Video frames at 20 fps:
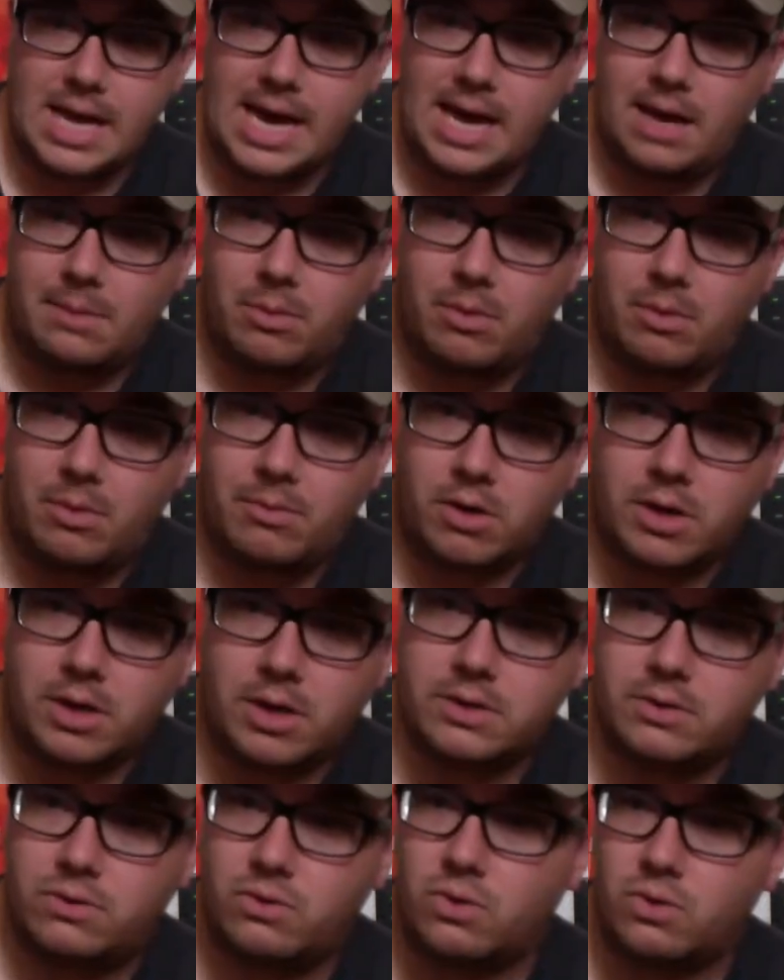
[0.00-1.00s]
album,
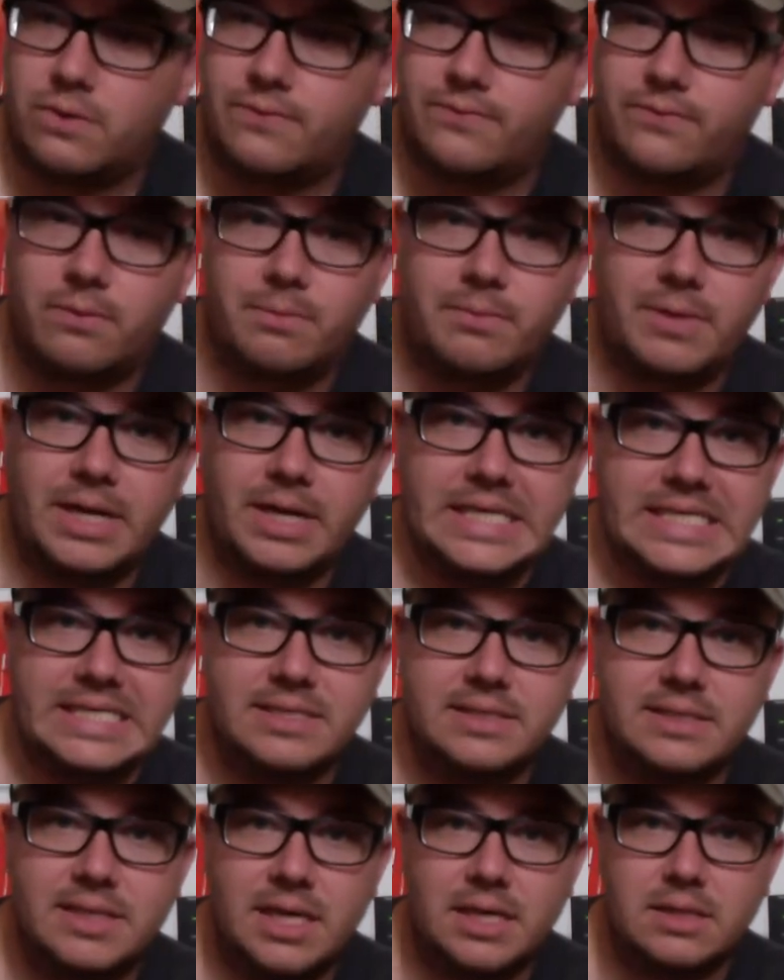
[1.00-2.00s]
Hardcore, from
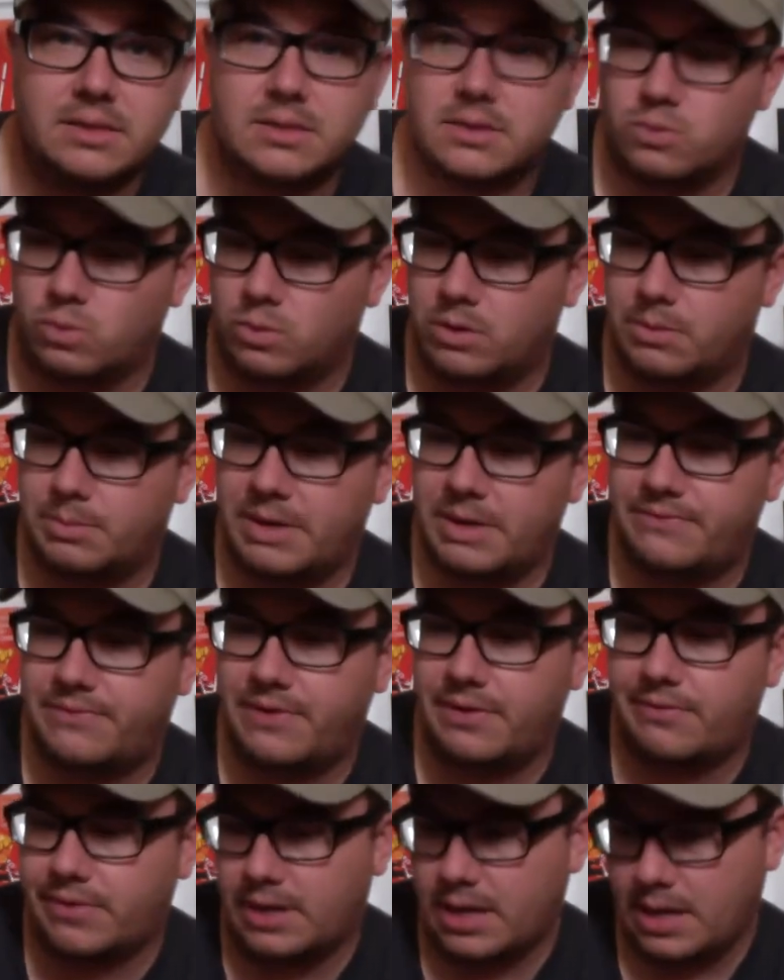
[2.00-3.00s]
'96, is one of my
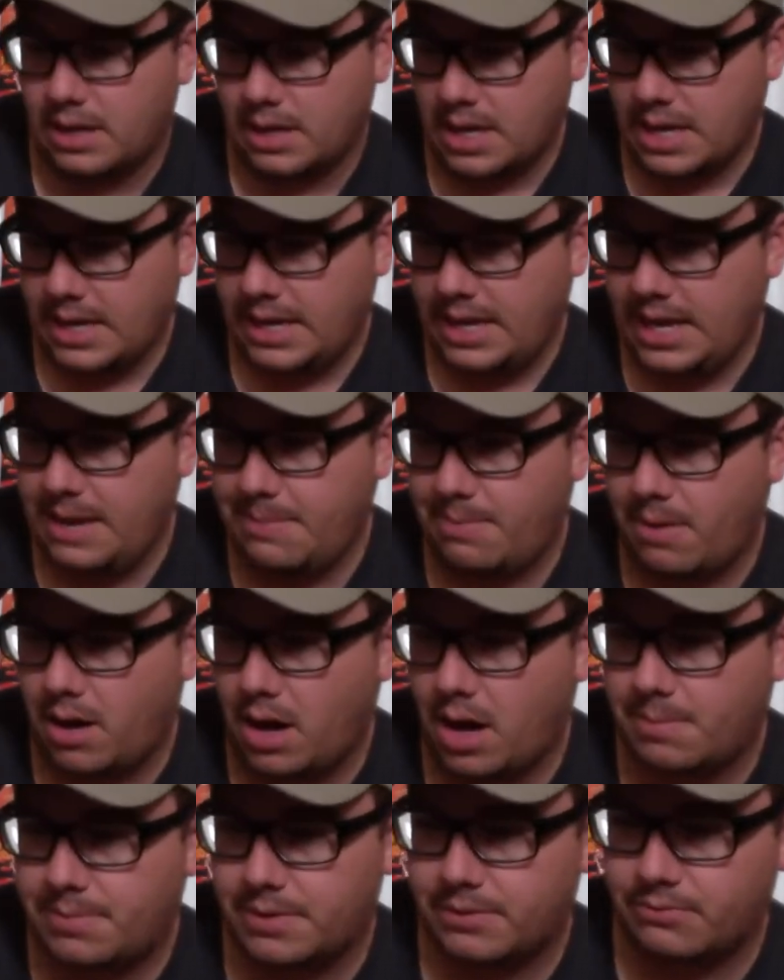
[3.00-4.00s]
favorite
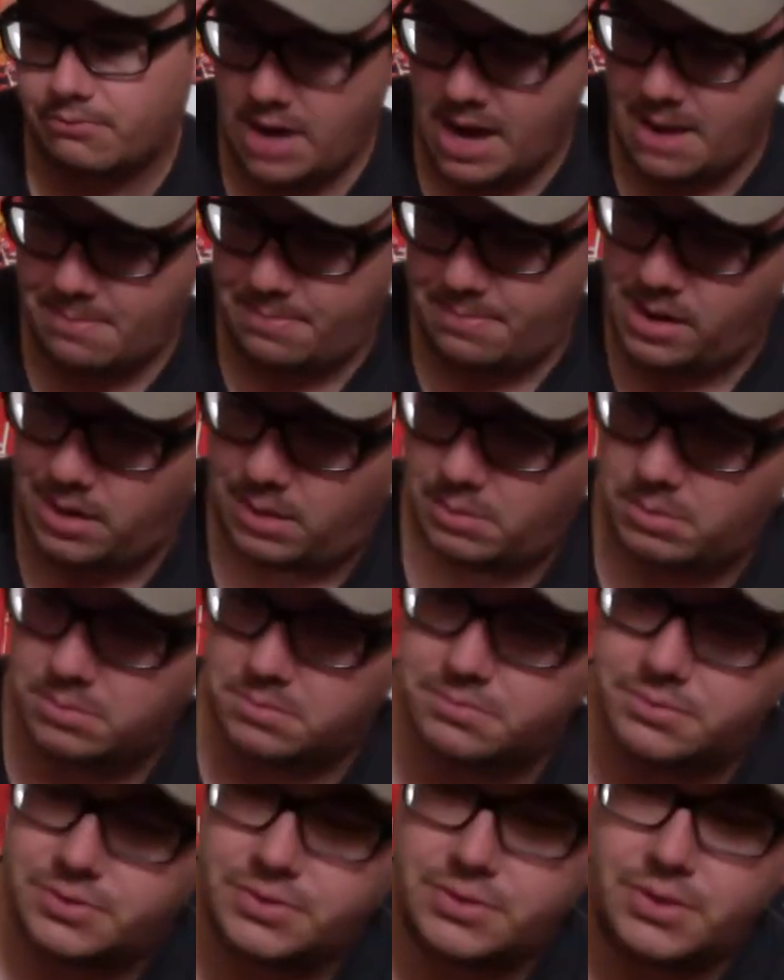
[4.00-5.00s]
hip-hop and rap
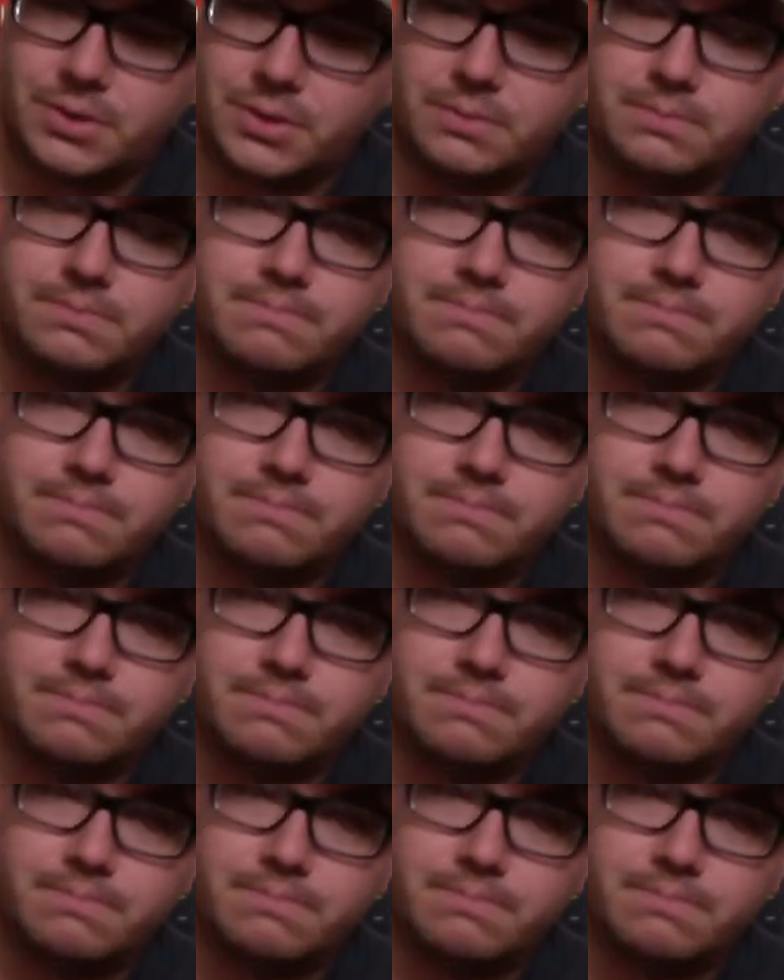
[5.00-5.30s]
albums, so